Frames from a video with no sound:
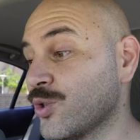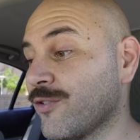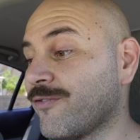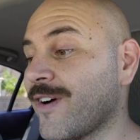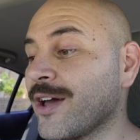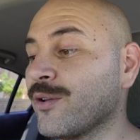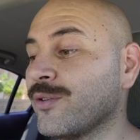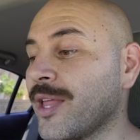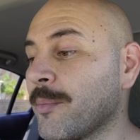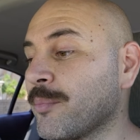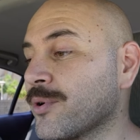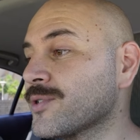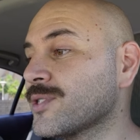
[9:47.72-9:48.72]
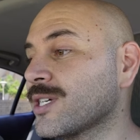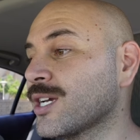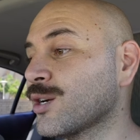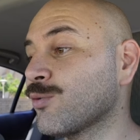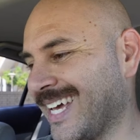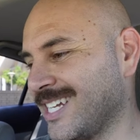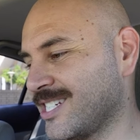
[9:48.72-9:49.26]
So the final numbers
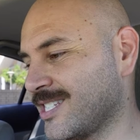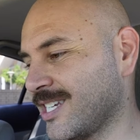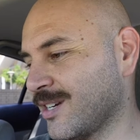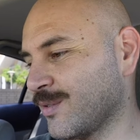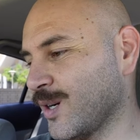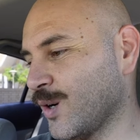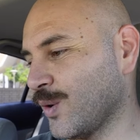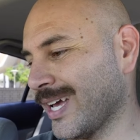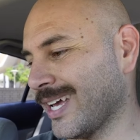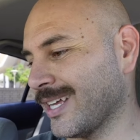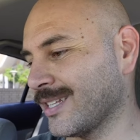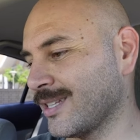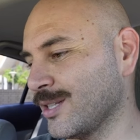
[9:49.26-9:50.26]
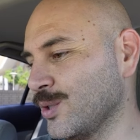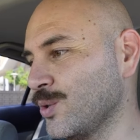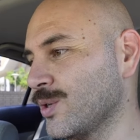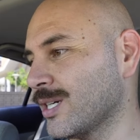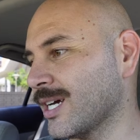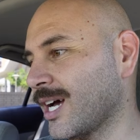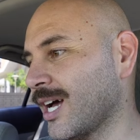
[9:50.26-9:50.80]
here, page zero and
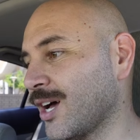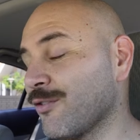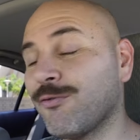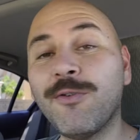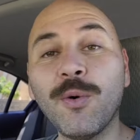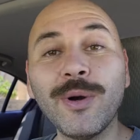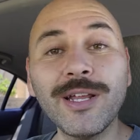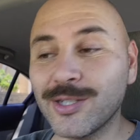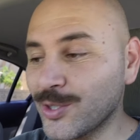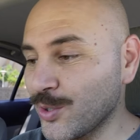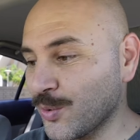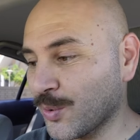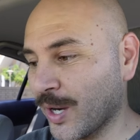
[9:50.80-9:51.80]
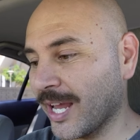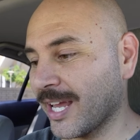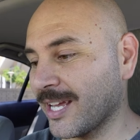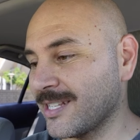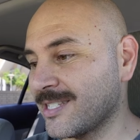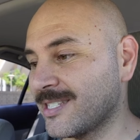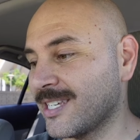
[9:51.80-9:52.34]
Luca, 42
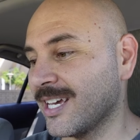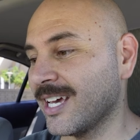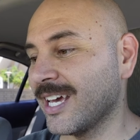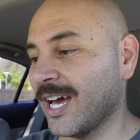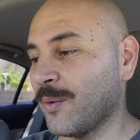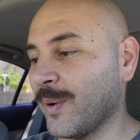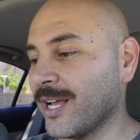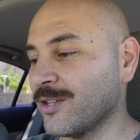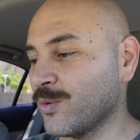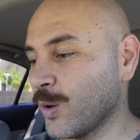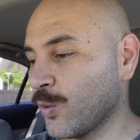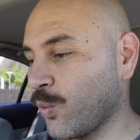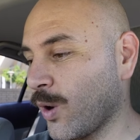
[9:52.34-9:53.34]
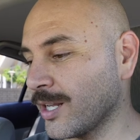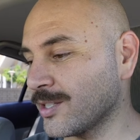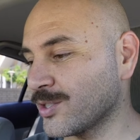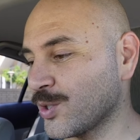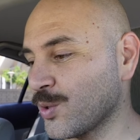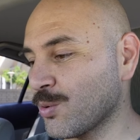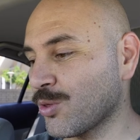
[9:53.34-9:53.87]
raids. And we ended with one,
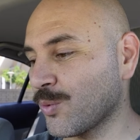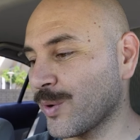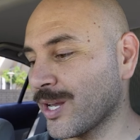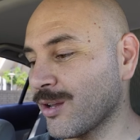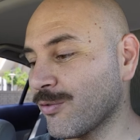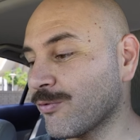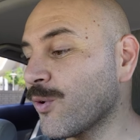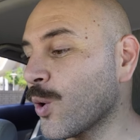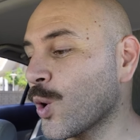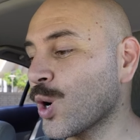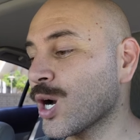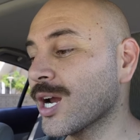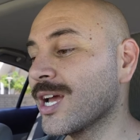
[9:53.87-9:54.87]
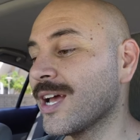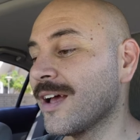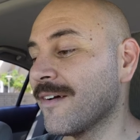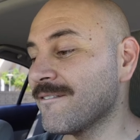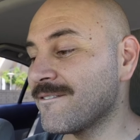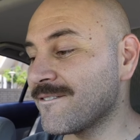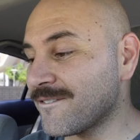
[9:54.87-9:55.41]
two, three, four,
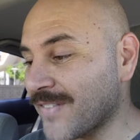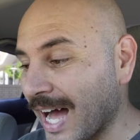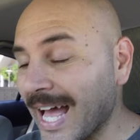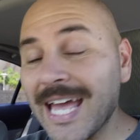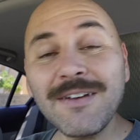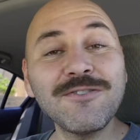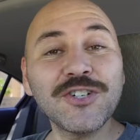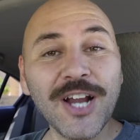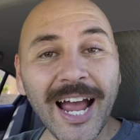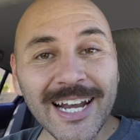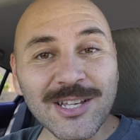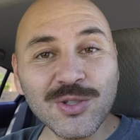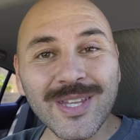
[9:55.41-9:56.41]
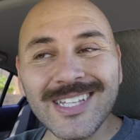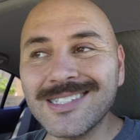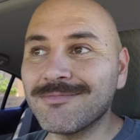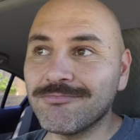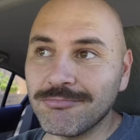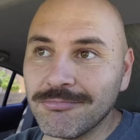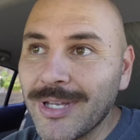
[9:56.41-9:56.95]
five shinies. So
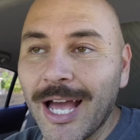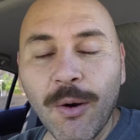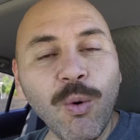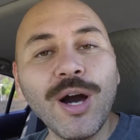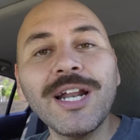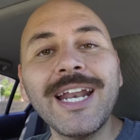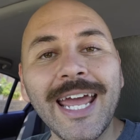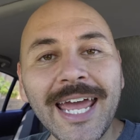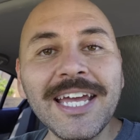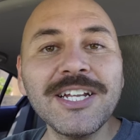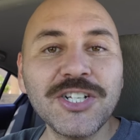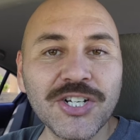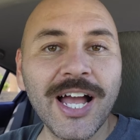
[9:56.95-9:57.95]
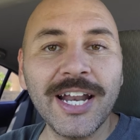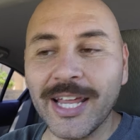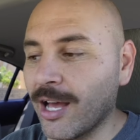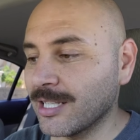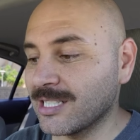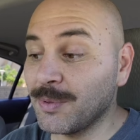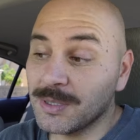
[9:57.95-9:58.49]
that's, yeah, one in eight shiny
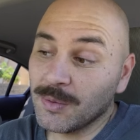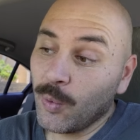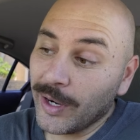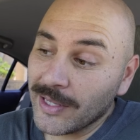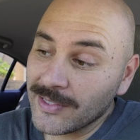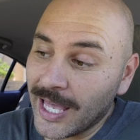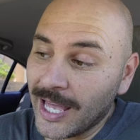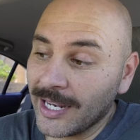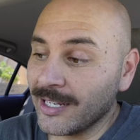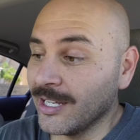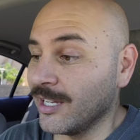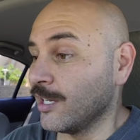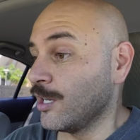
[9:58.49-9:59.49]
odds. It's supposed to be one in 10.